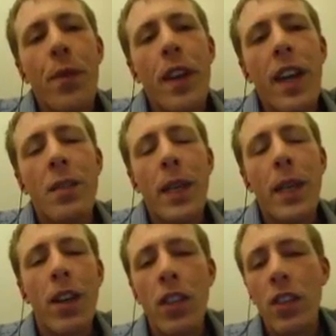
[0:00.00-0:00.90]
And
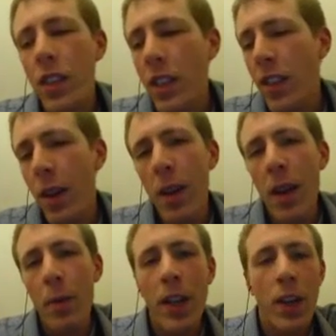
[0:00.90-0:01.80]
because it's this
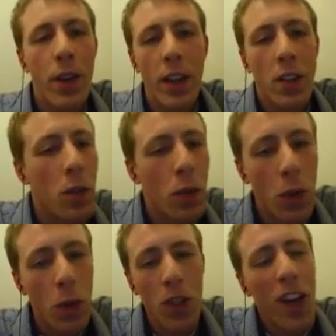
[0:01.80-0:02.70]
dynamic, you can do
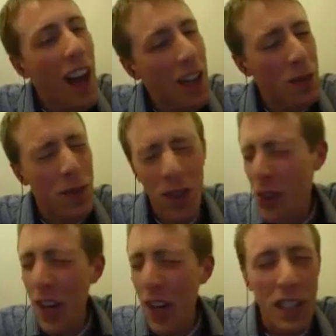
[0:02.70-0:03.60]
all kinds of
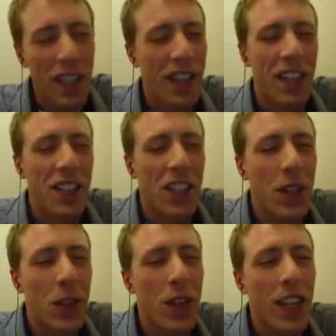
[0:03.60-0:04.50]
crazy things. You
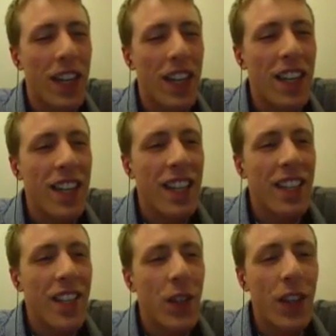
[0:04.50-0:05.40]

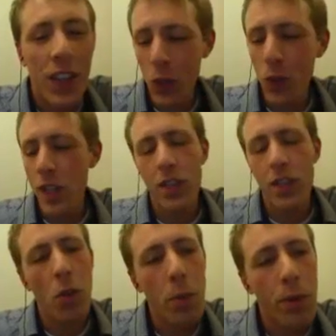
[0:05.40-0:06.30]
can use this
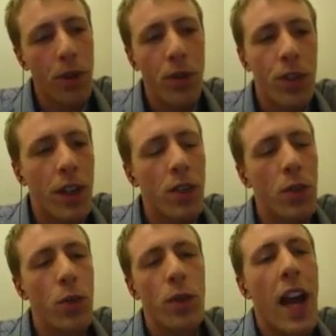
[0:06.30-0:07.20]
loop construct
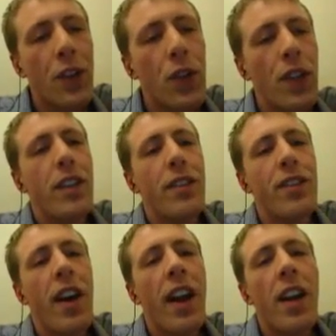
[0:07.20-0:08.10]
to actually
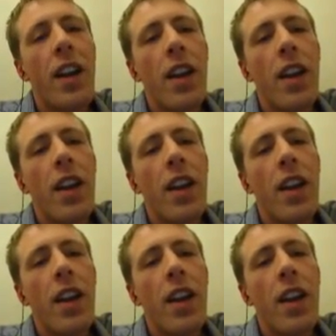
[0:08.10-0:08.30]
define